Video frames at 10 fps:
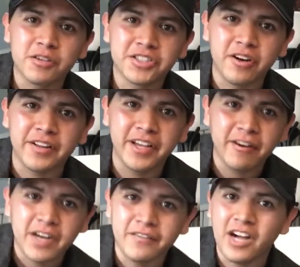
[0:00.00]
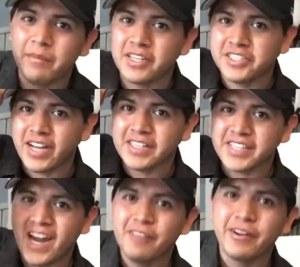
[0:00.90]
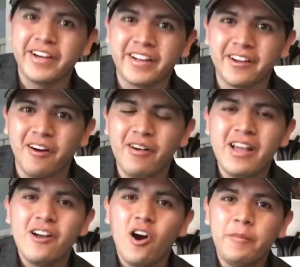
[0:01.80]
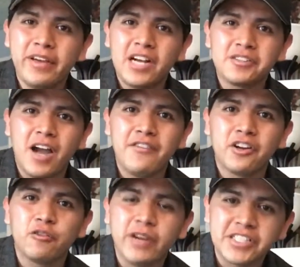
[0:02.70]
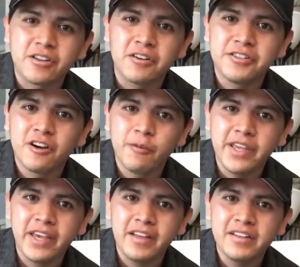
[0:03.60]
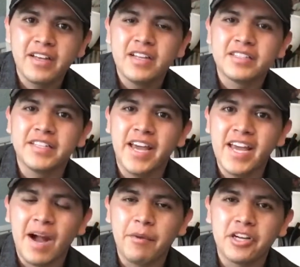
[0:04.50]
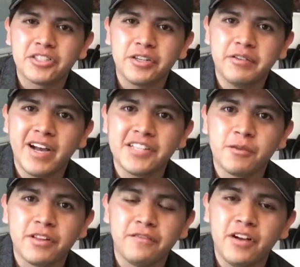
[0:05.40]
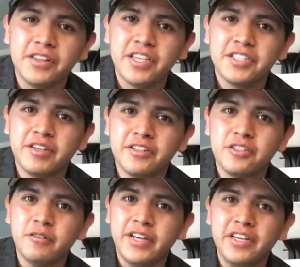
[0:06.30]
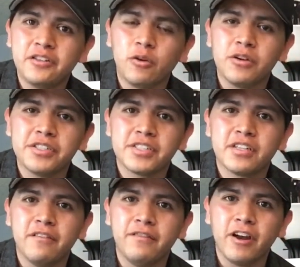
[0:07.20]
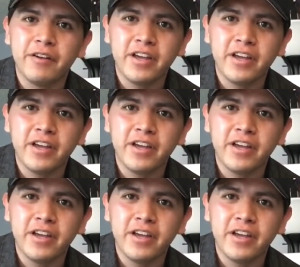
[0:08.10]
on here and I've got my Giants hat ready to go. Hope you guys are having a great start to your weekend. Today I'm going to show you guys one of the fun things you can do indoors, very